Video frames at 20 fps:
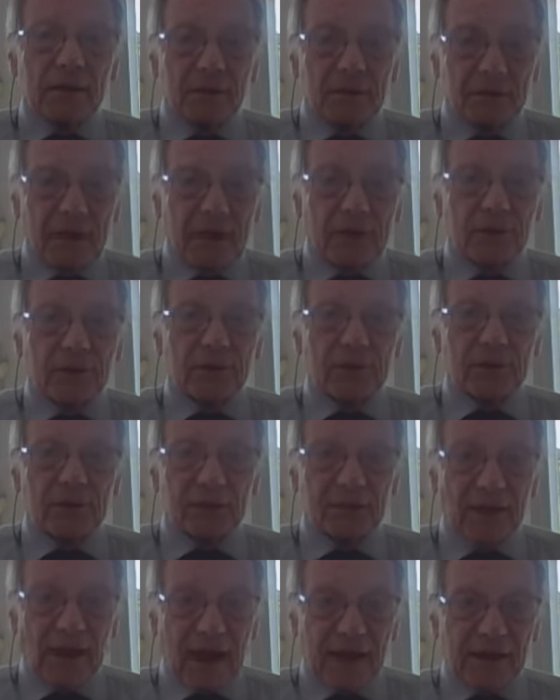sacred
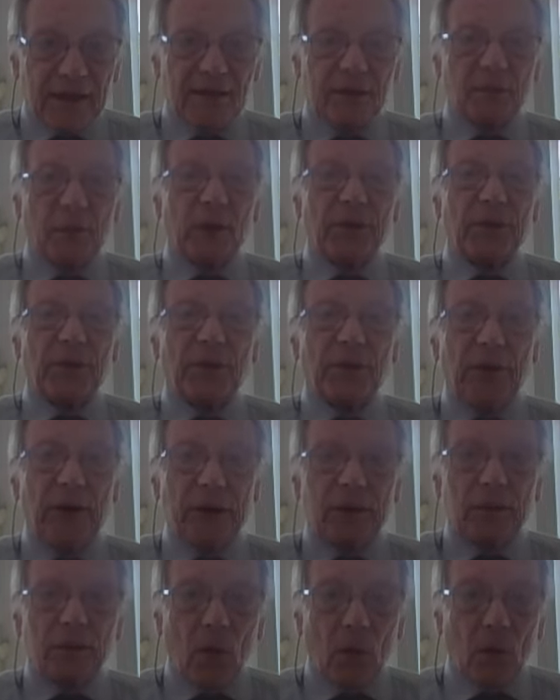sites, whether
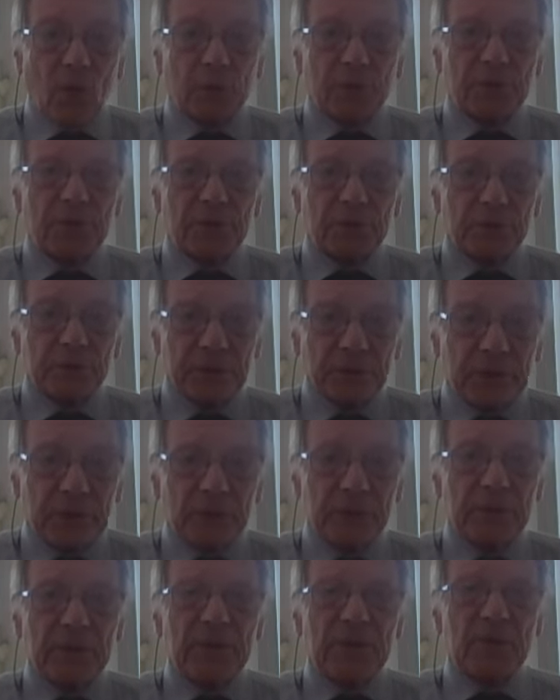they're dolmens,
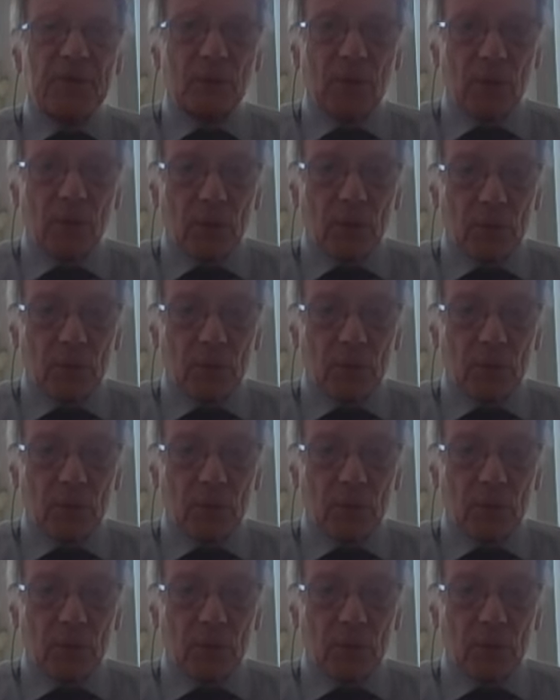pyramids, or